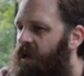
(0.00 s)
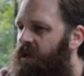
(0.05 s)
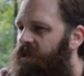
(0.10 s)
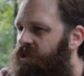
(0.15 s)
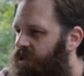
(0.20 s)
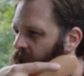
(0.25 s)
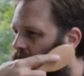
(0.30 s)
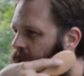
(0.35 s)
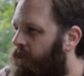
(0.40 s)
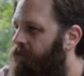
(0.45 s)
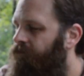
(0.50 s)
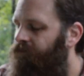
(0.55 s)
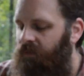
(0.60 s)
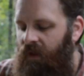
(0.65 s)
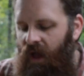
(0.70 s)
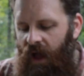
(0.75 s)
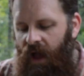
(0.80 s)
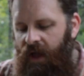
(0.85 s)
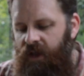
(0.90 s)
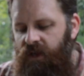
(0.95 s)
So
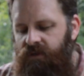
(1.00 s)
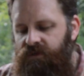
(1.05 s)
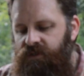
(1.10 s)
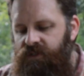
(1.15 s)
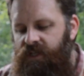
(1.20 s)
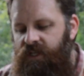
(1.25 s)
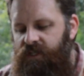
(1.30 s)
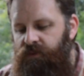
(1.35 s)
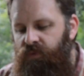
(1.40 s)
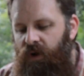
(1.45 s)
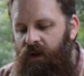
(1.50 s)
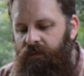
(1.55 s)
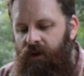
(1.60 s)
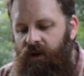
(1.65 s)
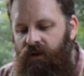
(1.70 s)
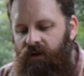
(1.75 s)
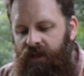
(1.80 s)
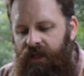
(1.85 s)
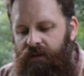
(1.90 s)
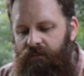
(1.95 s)
I use this
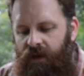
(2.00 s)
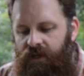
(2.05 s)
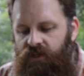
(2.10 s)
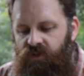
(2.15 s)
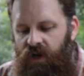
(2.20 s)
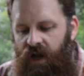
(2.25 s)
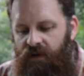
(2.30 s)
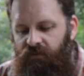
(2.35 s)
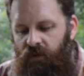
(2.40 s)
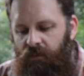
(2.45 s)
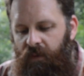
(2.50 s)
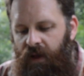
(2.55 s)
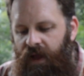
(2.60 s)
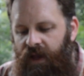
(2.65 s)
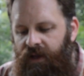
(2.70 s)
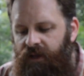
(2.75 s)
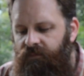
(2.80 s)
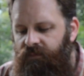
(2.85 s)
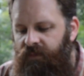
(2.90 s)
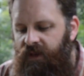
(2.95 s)
primarily in my travel
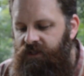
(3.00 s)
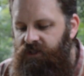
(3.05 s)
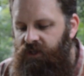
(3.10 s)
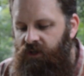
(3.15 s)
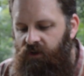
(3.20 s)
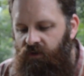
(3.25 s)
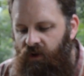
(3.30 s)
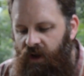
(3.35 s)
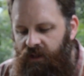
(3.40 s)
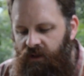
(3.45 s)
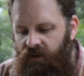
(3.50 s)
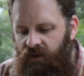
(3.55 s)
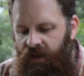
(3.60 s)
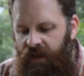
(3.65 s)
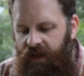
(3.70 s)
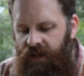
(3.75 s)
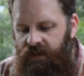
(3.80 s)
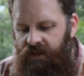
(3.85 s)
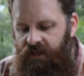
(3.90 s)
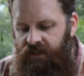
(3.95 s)
bag. It's a great little
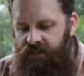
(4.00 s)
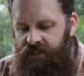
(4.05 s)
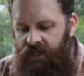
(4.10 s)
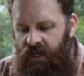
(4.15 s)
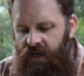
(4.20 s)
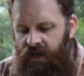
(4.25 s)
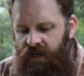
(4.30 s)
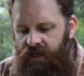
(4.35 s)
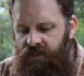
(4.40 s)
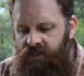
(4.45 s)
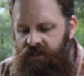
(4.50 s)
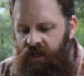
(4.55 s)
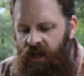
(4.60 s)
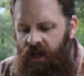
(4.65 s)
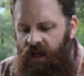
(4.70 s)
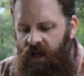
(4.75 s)
handy size.